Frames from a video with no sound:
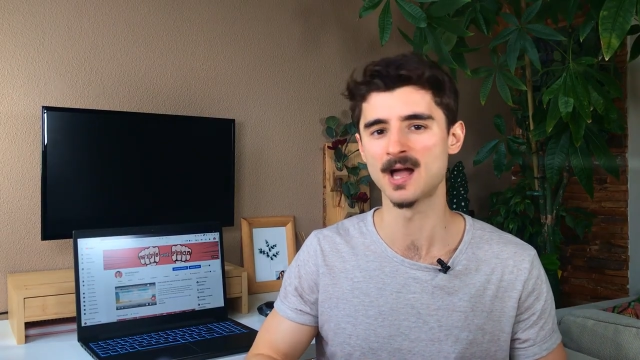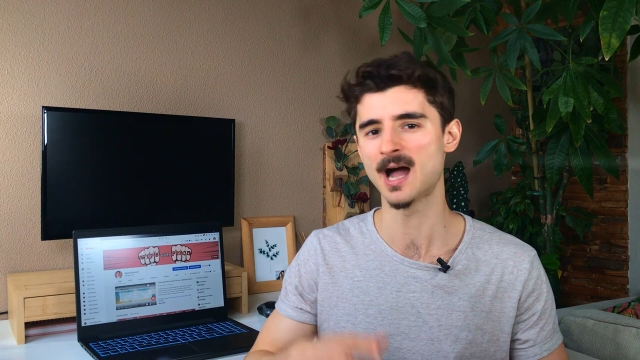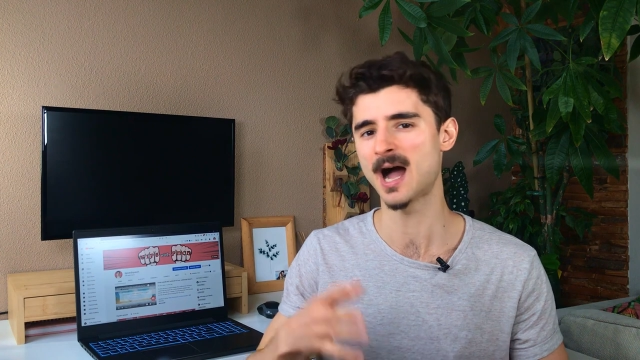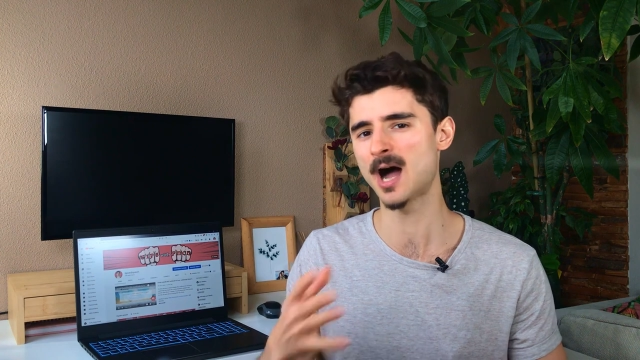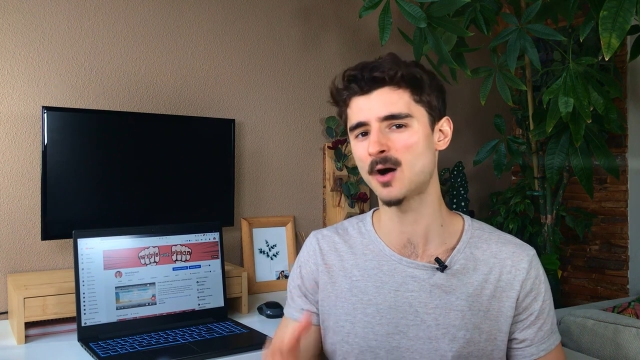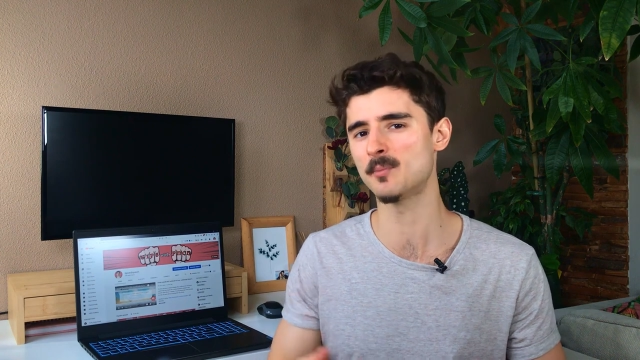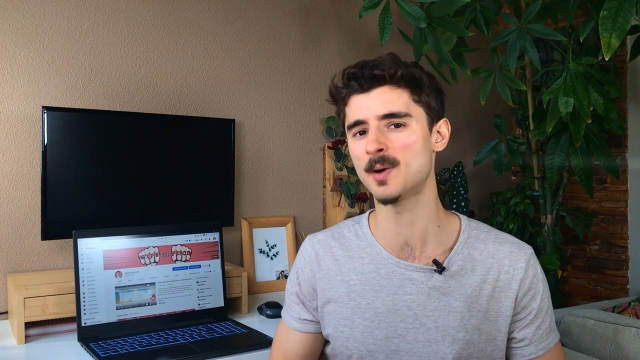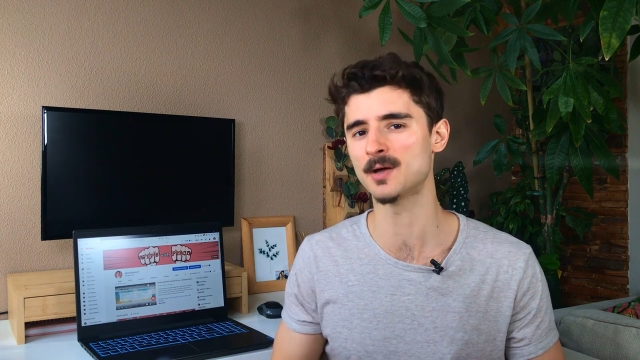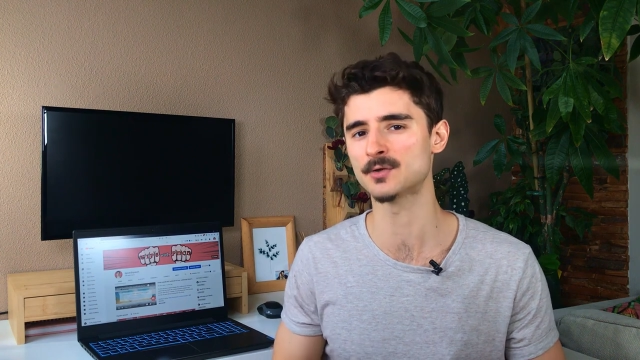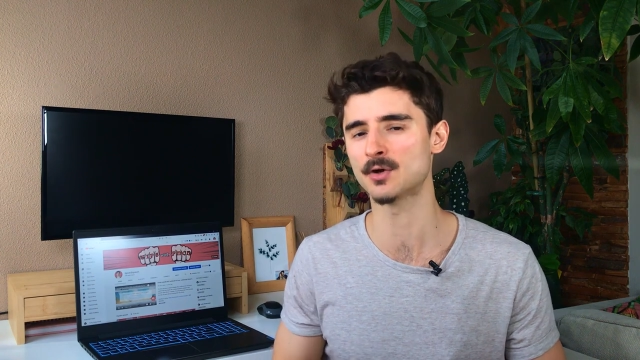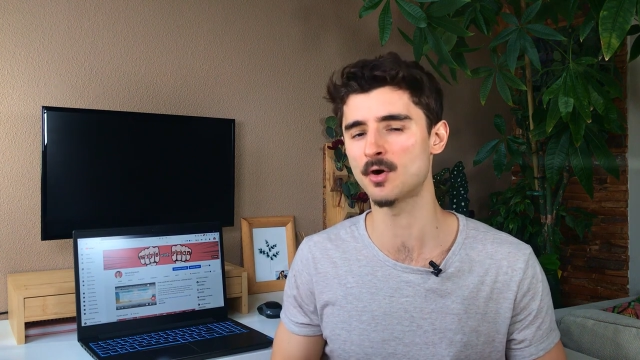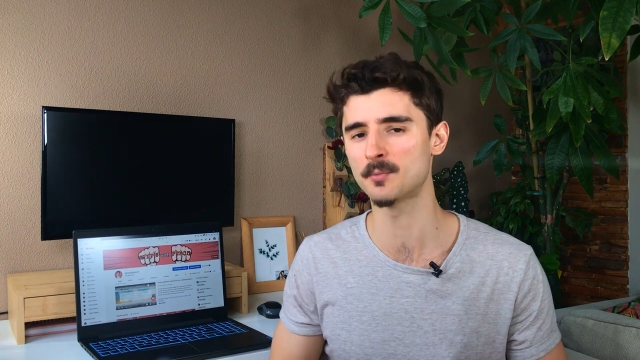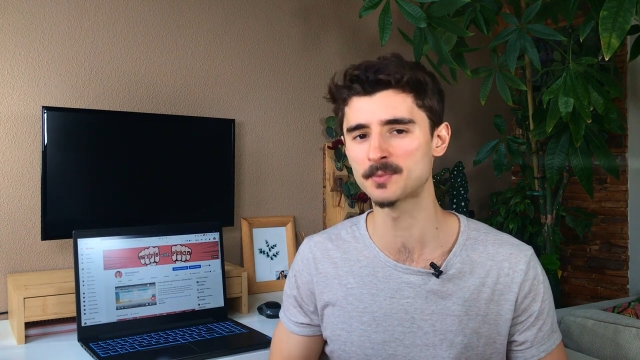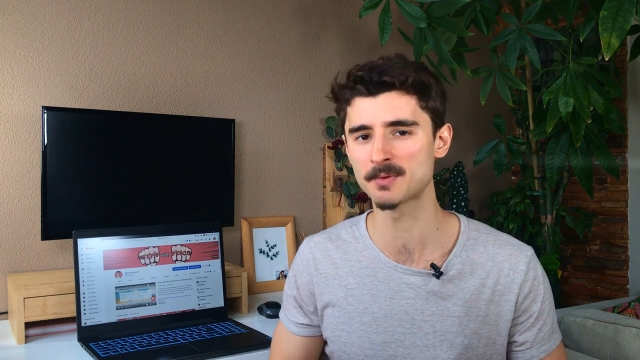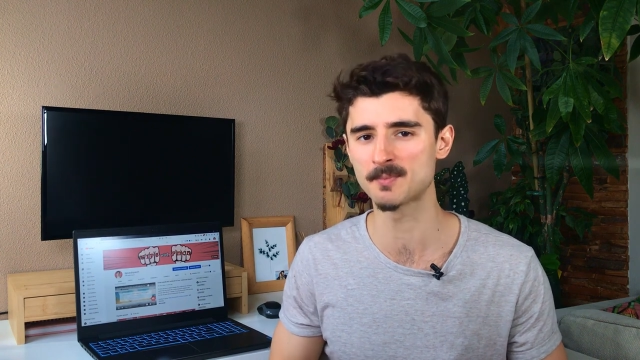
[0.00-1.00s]
how about
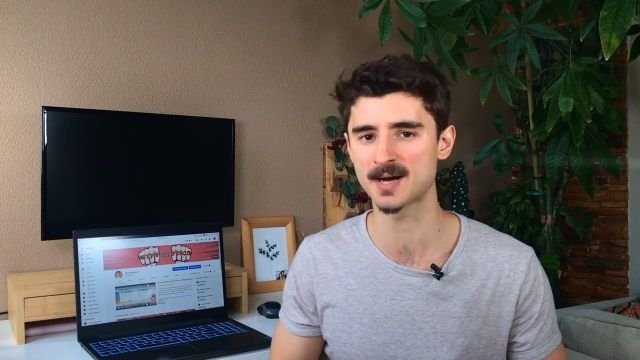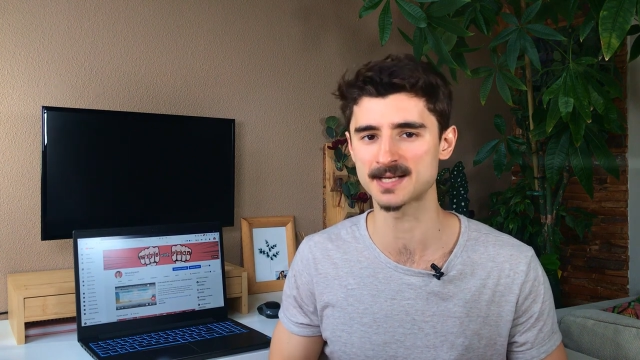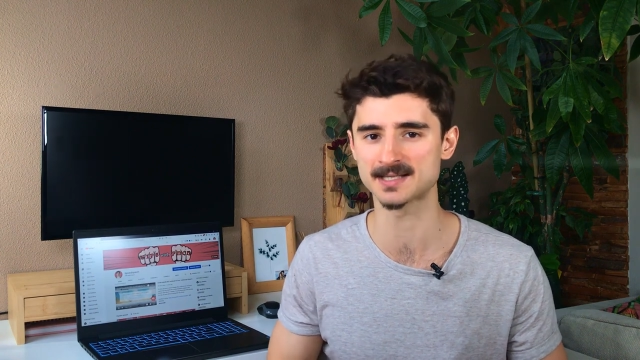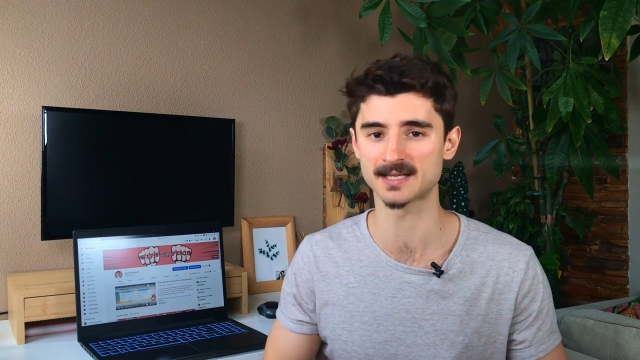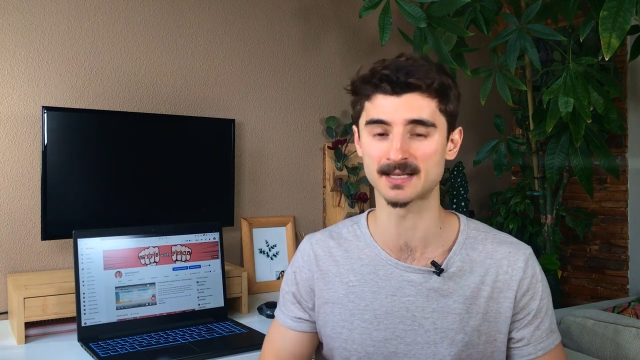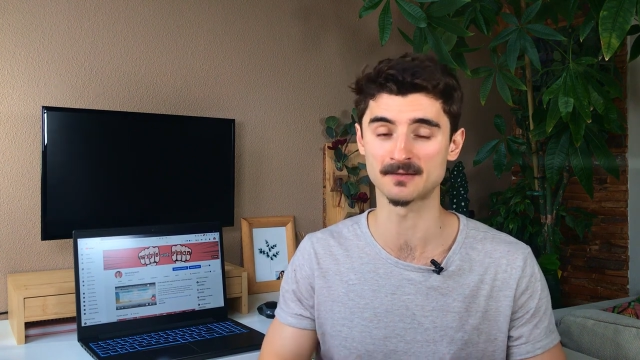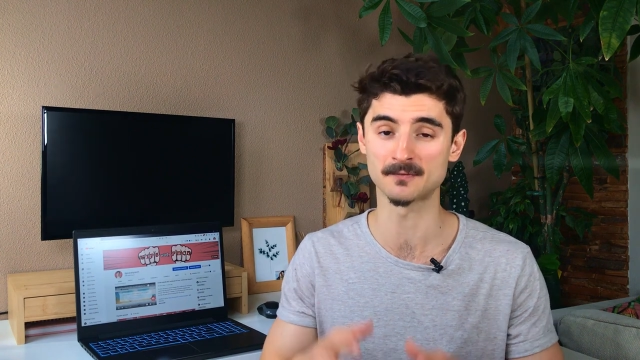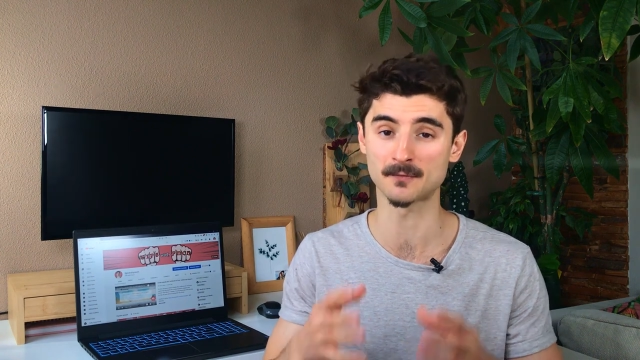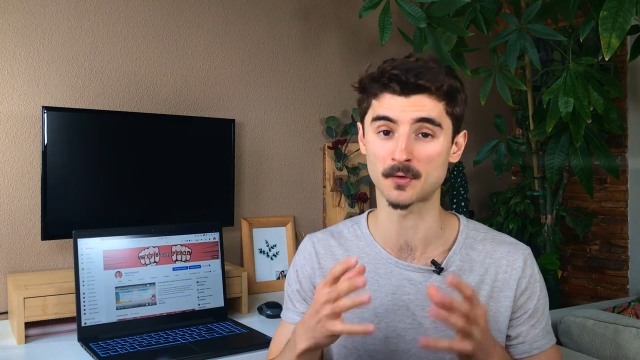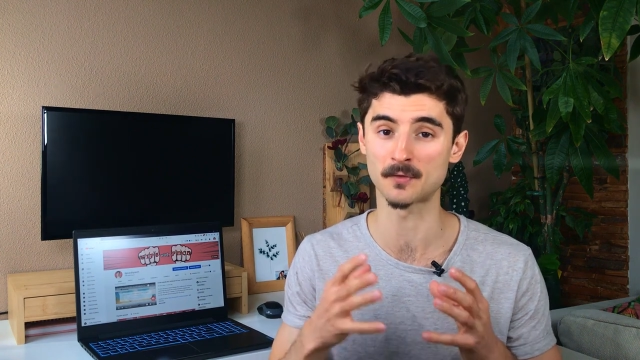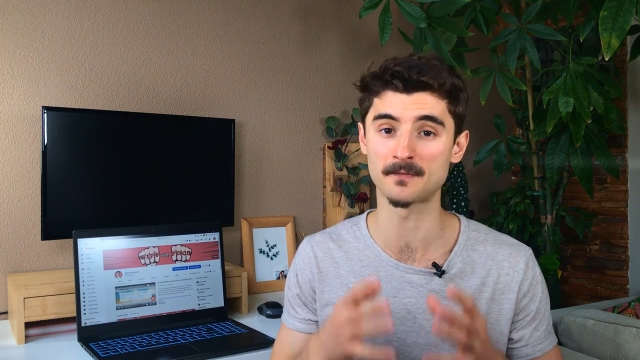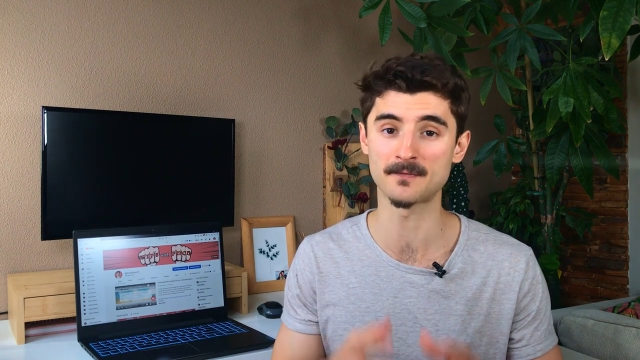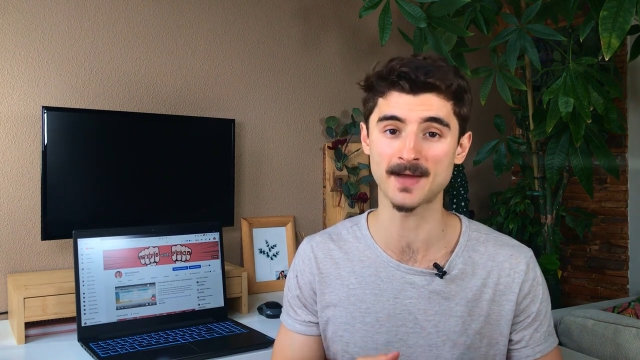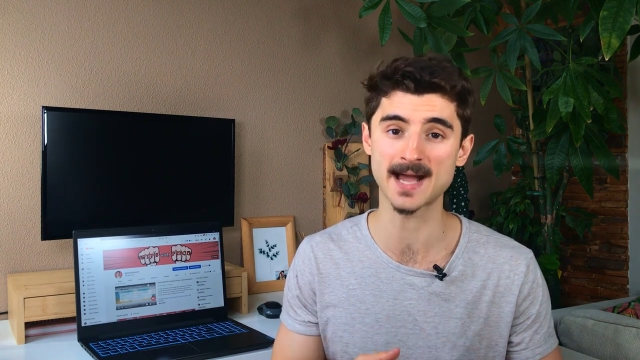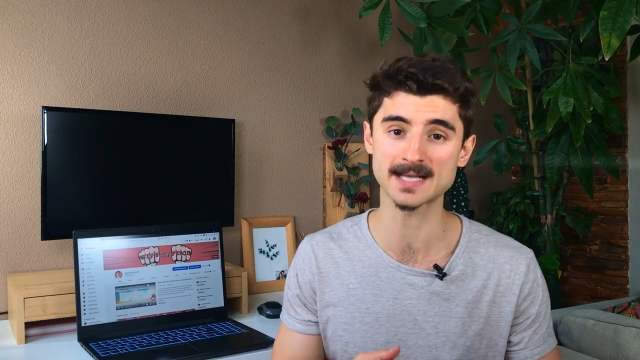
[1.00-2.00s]
optimizing it for
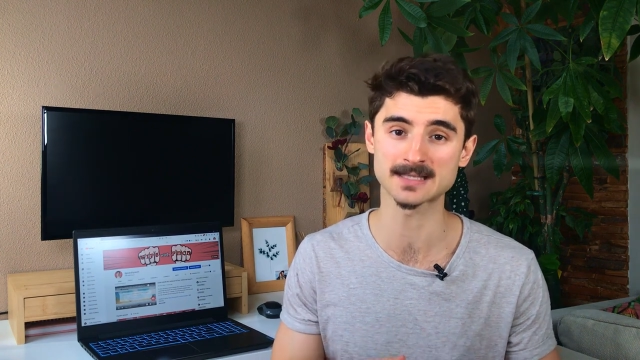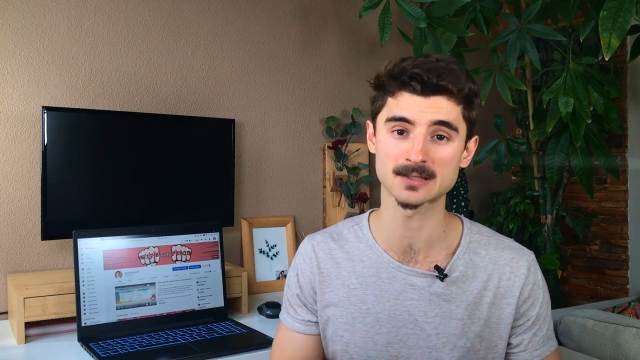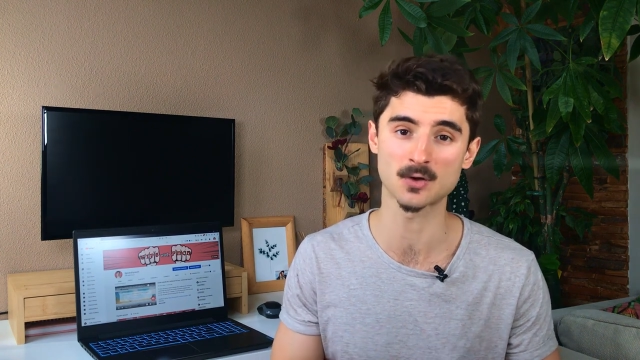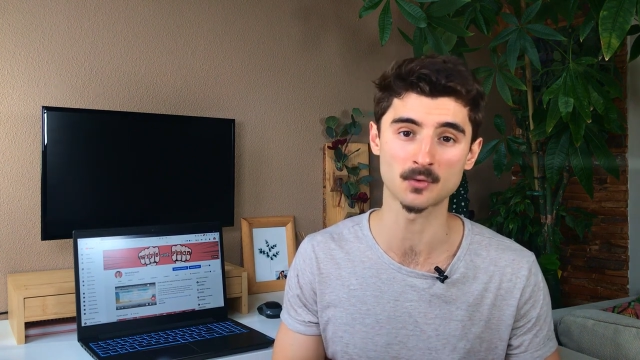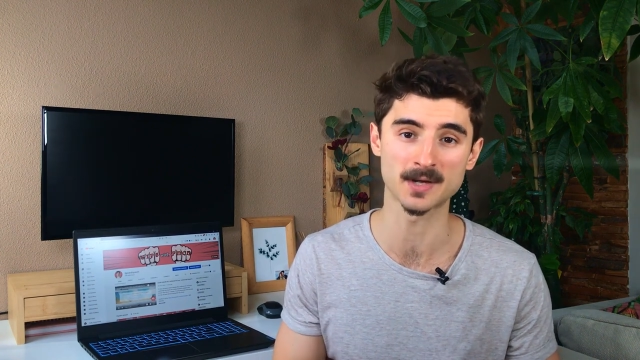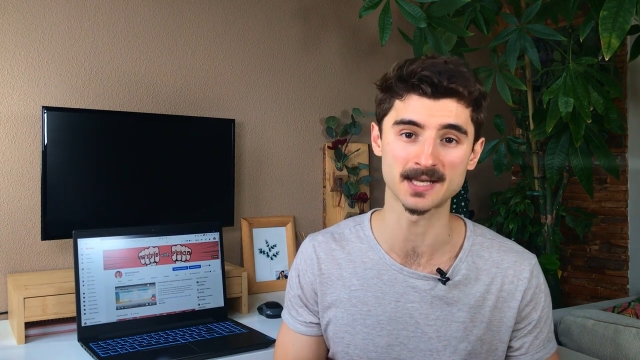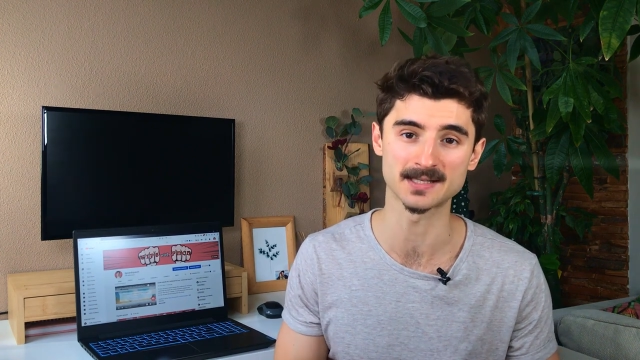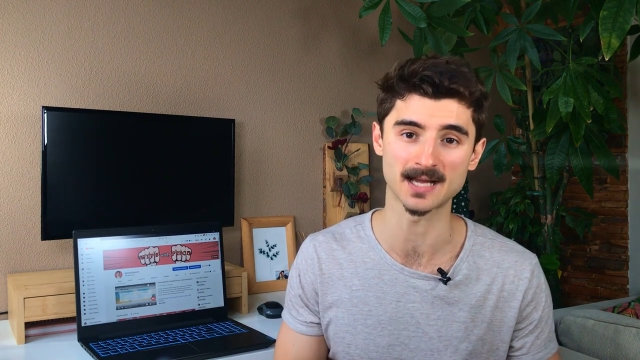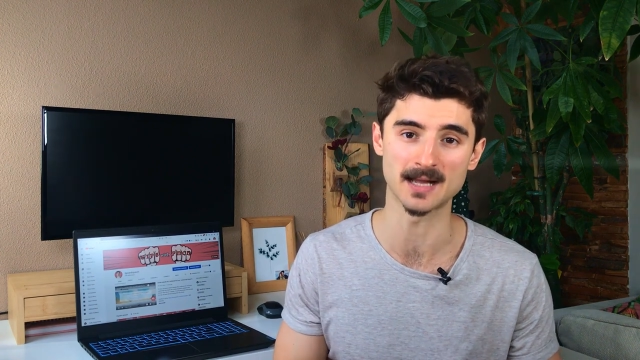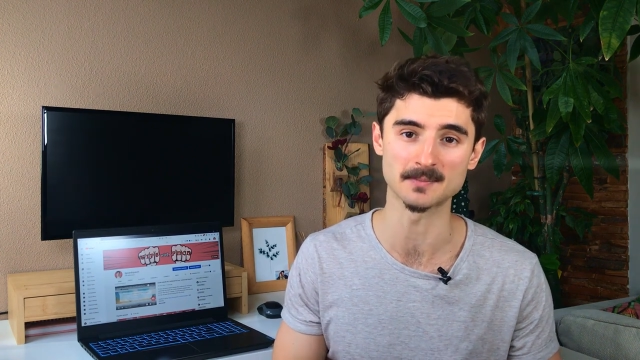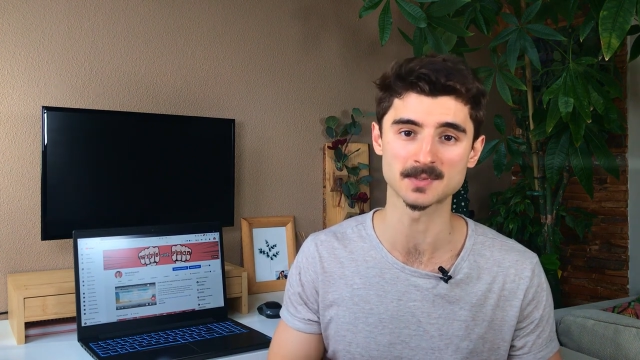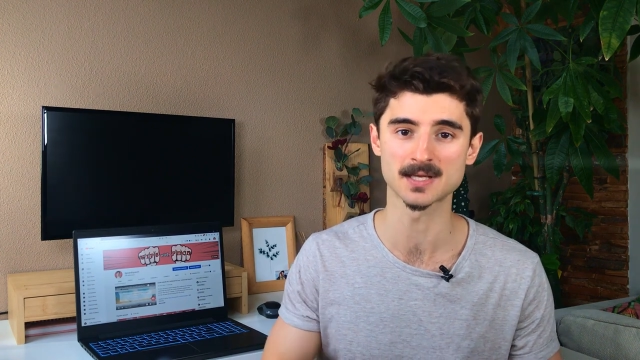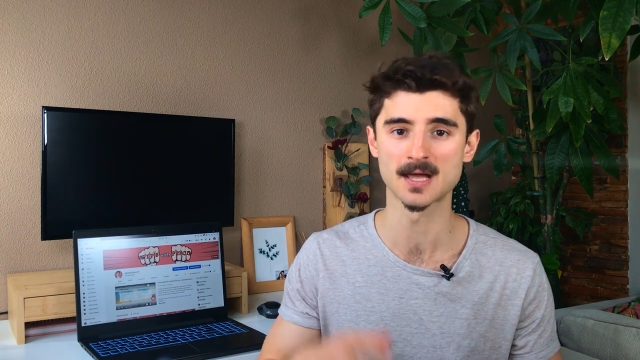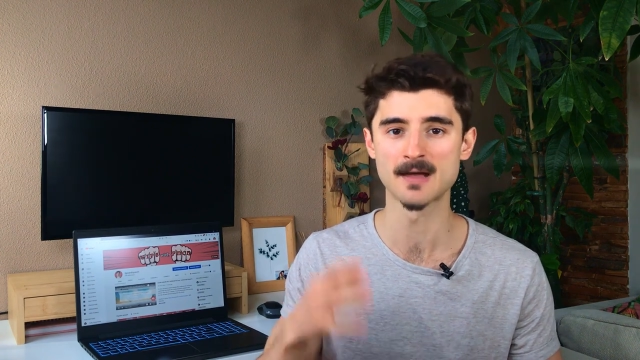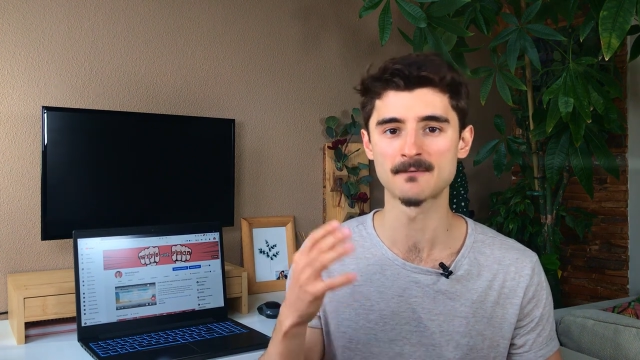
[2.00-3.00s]
fast loading
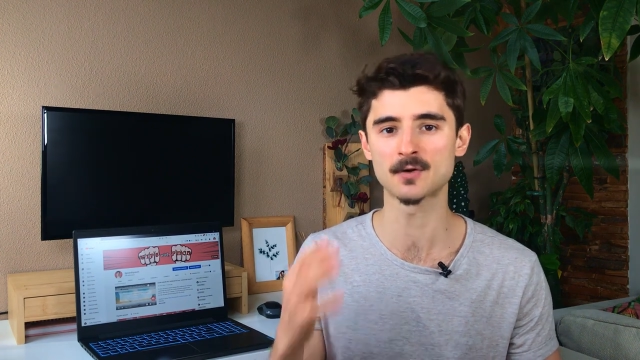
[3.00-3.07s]
times?